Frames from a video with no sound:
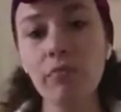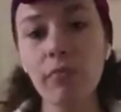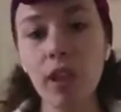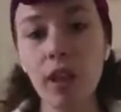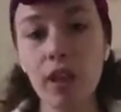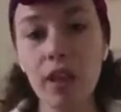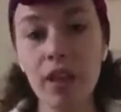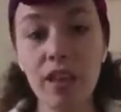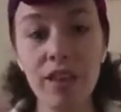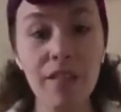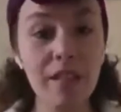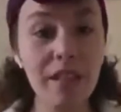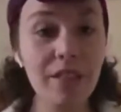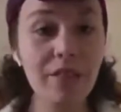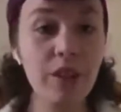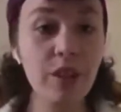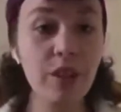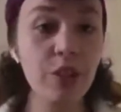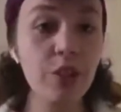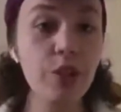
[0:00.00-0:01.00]
even if
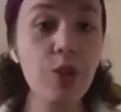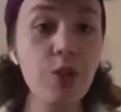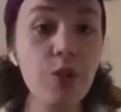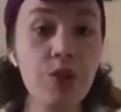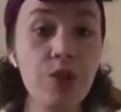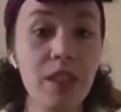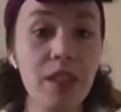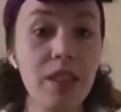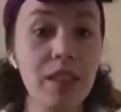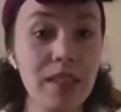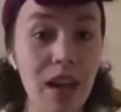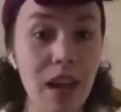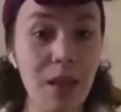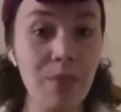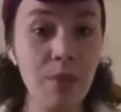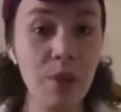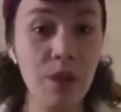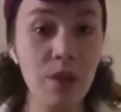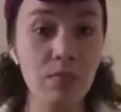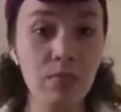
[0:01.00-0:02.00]
you're using a
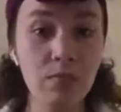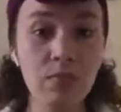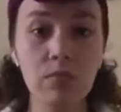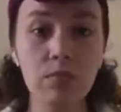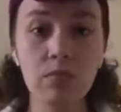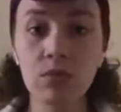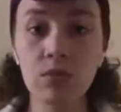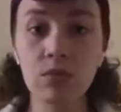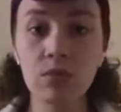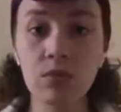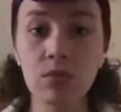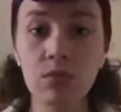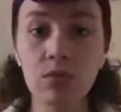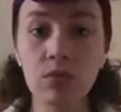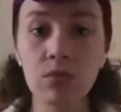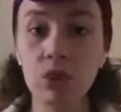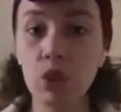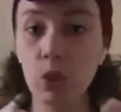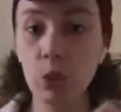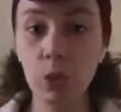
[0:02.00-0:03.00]
timer,
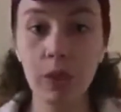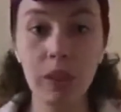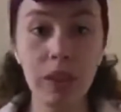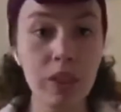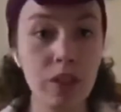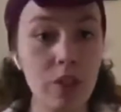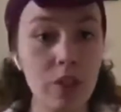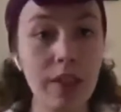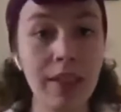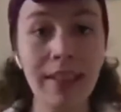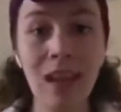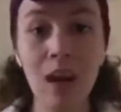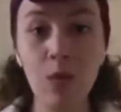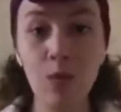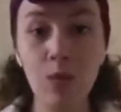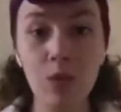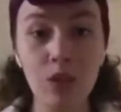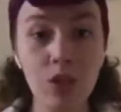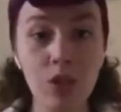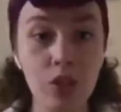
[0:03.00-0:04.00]
starting out with
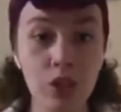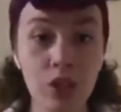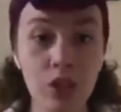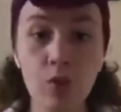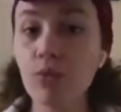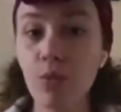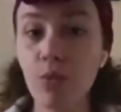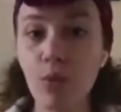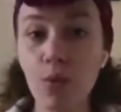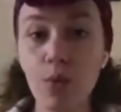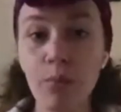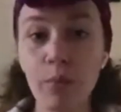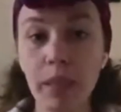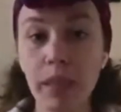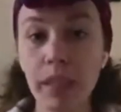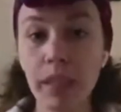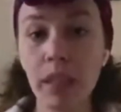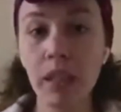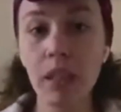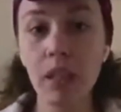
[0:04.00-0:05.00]
just 1 full
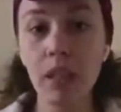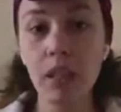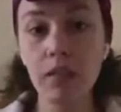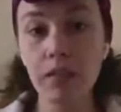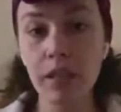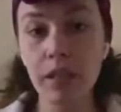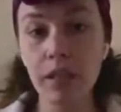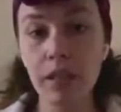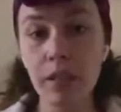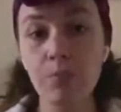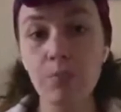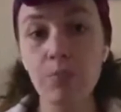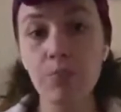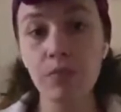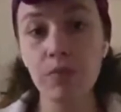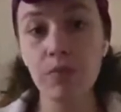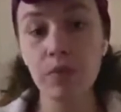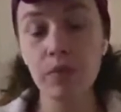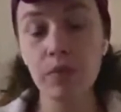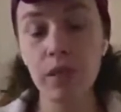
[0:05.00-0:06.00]
minute of this
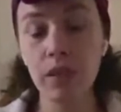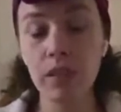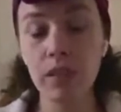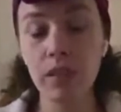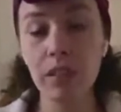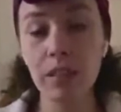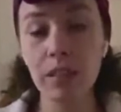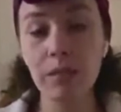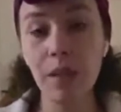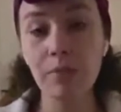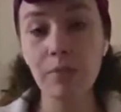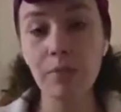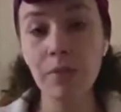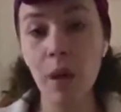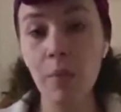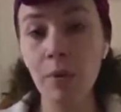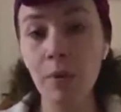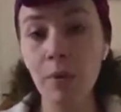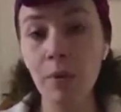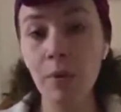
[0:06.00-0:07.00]
deep
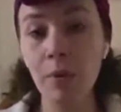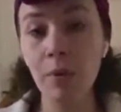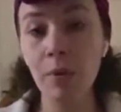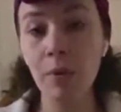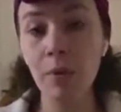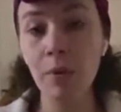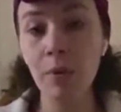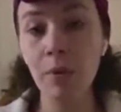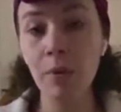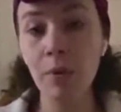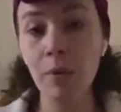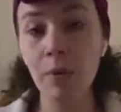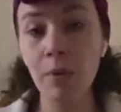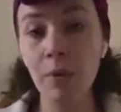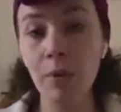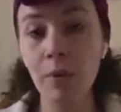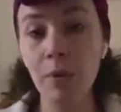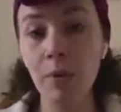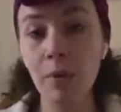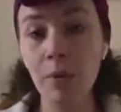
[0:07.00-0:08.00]
abdominal breathing practice,
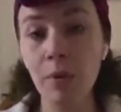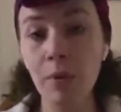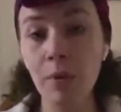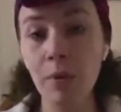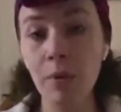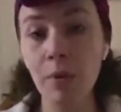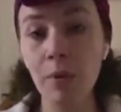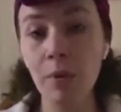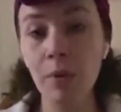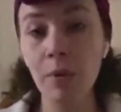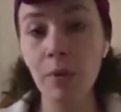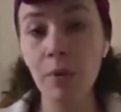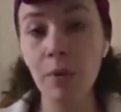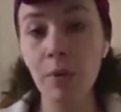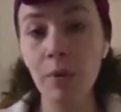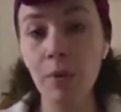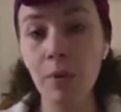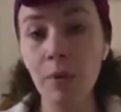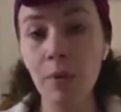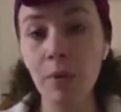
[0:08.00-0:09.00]
then
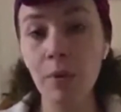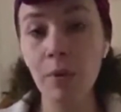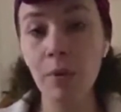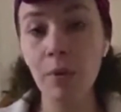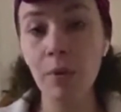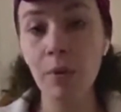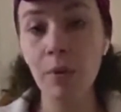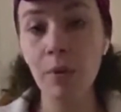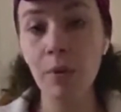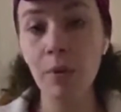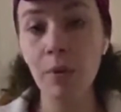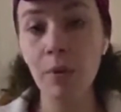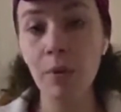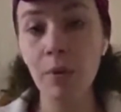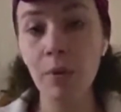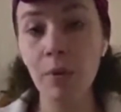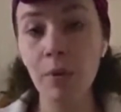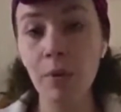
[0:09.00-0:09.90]
you can